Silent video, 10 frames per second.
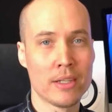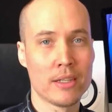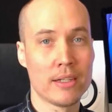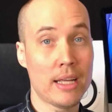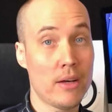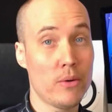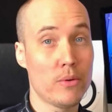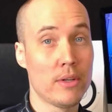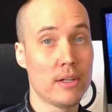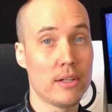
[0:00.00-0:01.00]
Now,
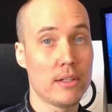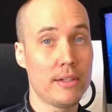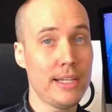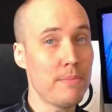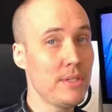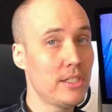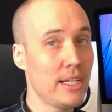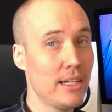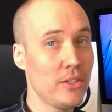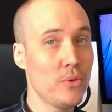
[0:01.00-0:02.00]
let me
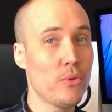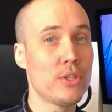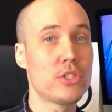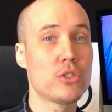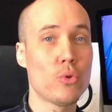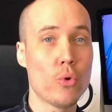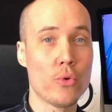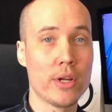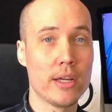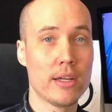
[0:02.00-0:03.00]
tell you the
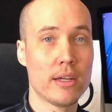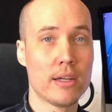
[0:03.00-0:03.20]
story.